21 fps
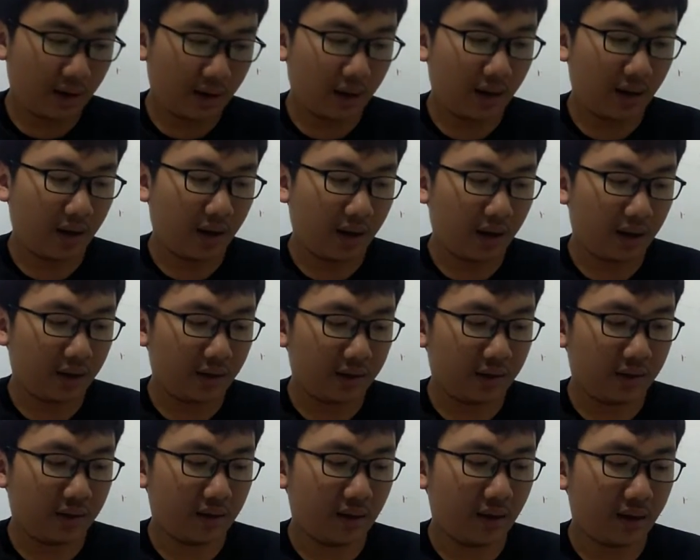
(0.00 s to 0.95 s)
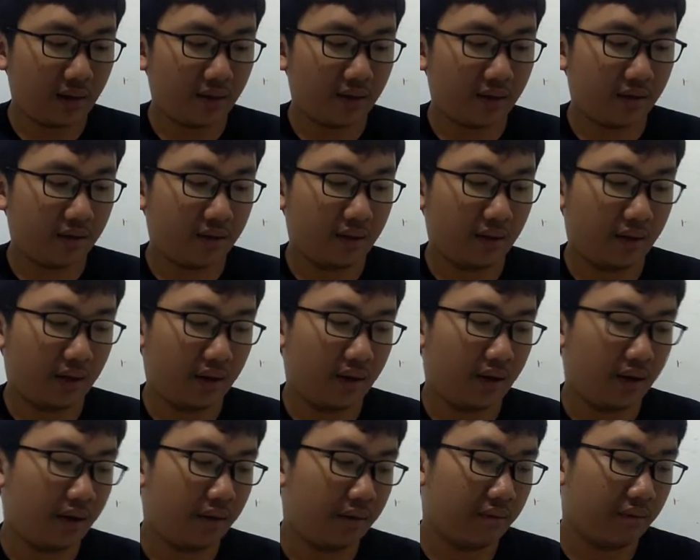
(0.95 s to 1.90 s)
And that's
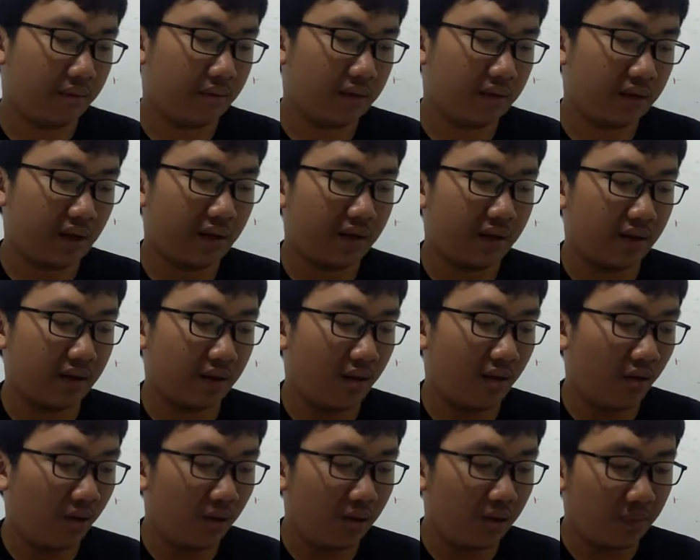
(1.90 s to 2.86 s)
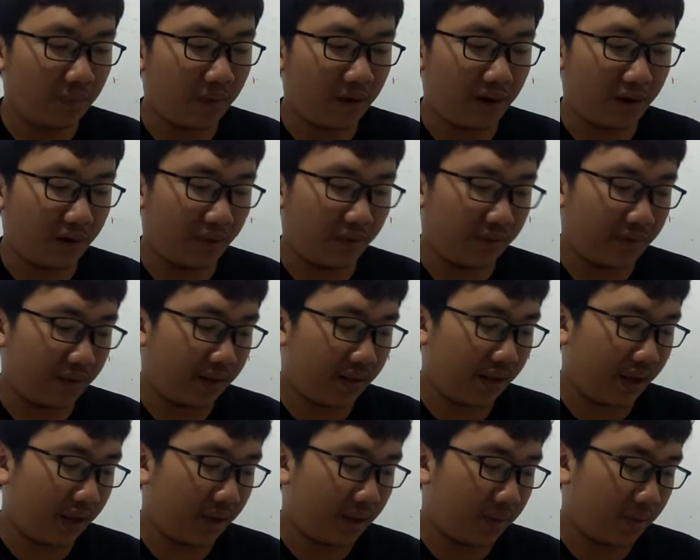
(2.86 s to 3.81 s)
the whole part of the
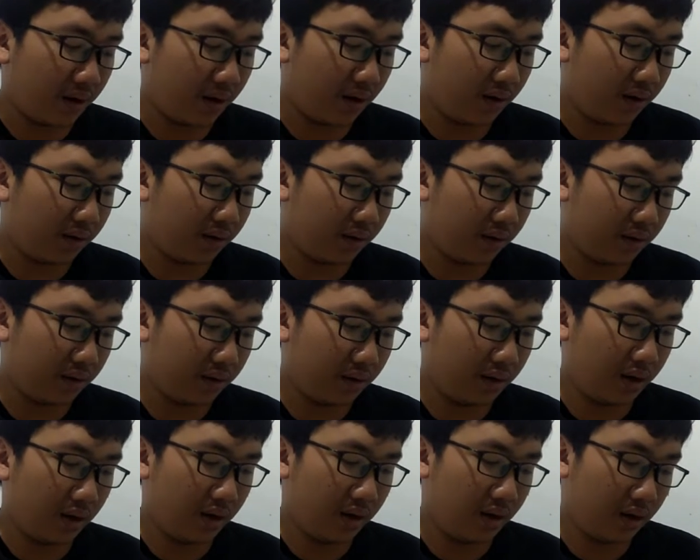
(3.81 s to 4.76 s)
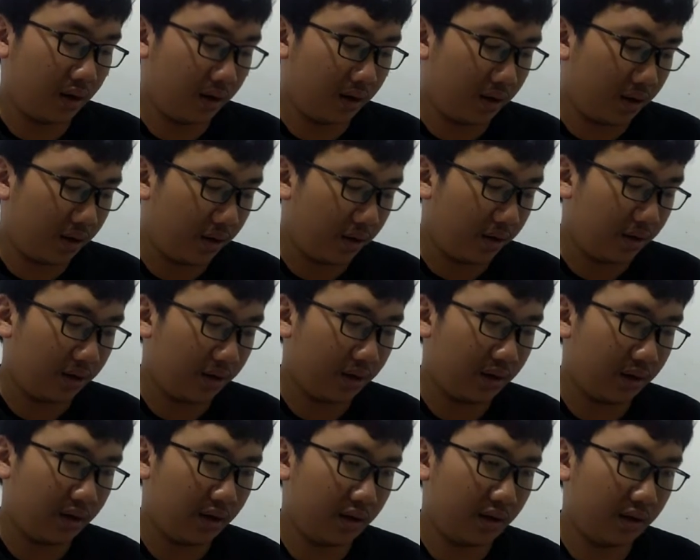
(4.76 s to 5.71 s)
second part.
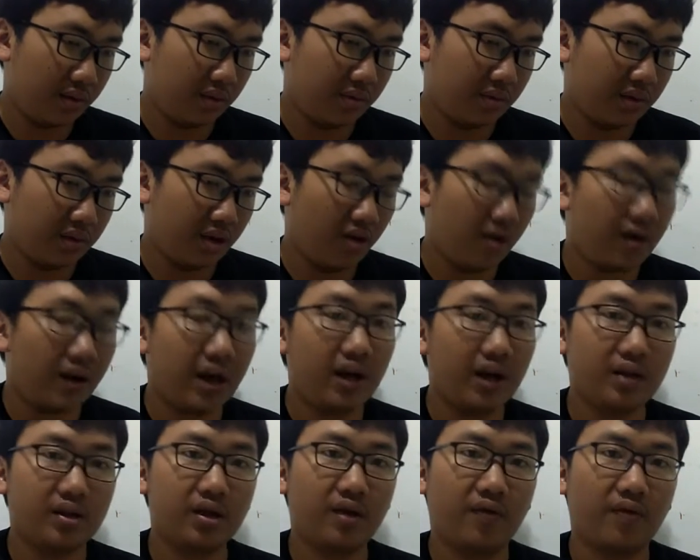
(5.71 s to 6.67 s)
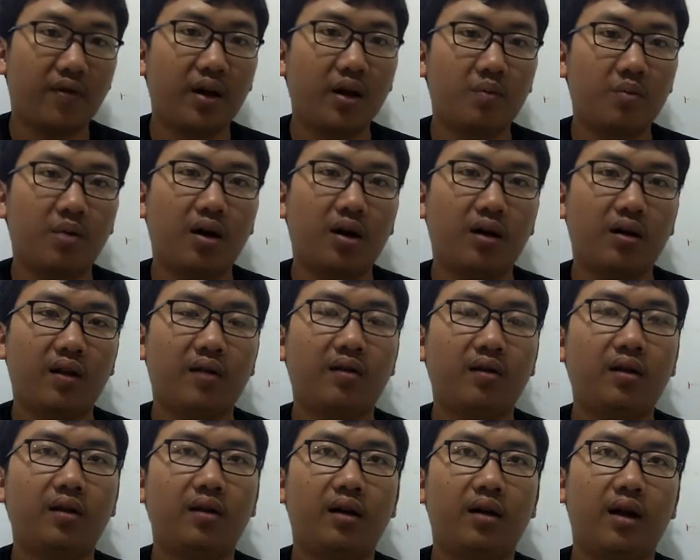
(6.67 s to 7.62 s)
The organization of second part is
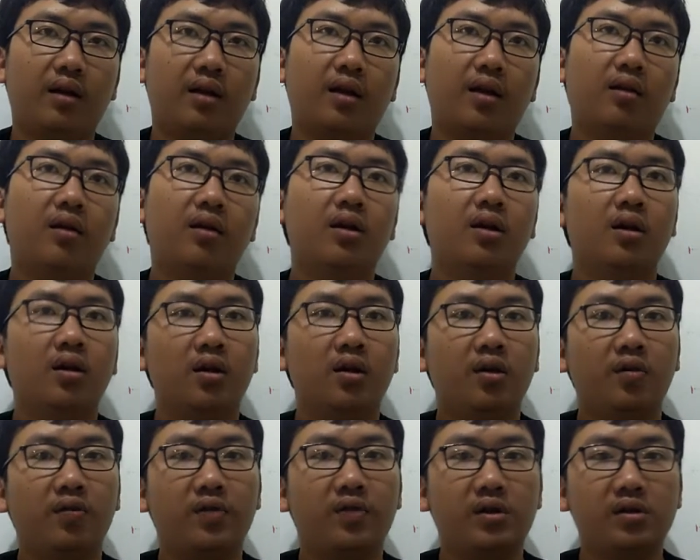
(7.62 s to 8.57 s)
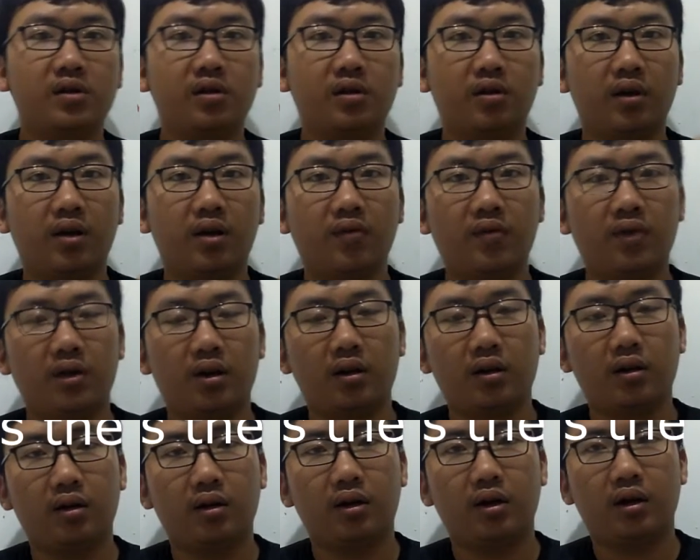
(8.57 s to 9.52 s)
literally like that. First, you're
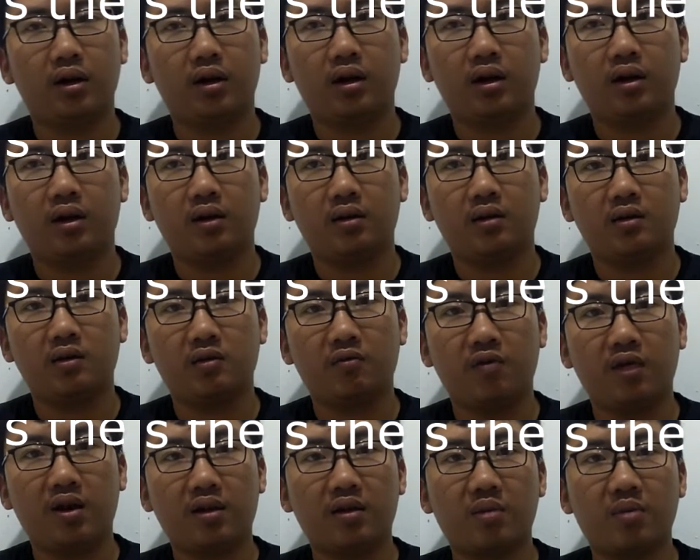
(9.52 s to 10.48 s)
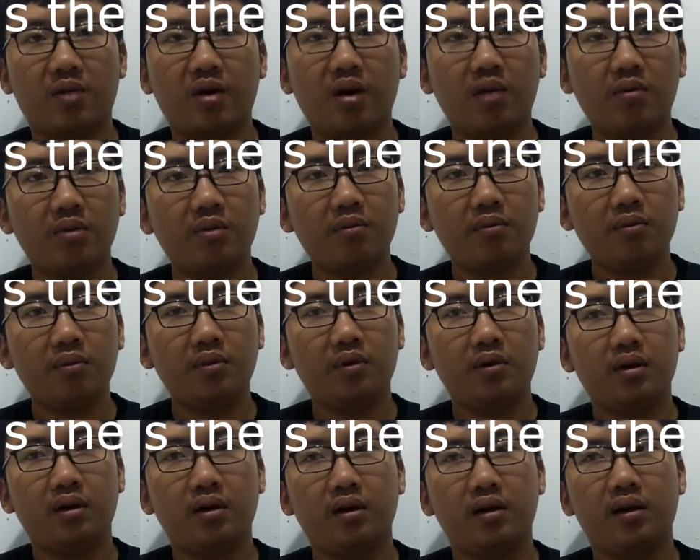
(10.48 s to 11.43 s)
given what's the problem.
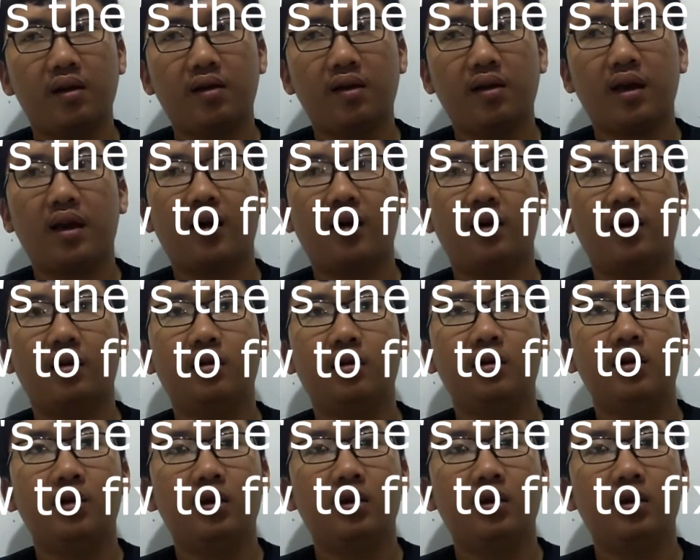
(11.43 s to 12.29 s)
The second,